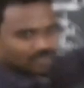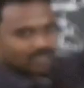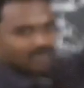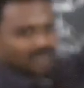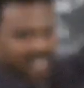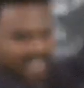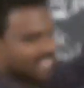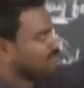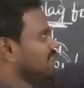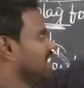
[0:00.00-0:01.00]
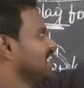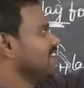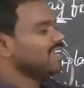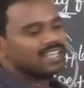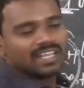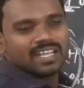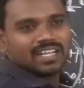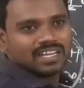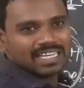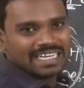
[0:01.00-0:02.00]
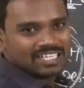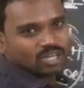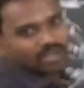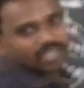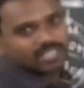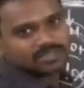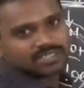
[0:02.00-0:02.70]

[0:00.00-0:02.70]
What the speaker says: do, I can make a interrogative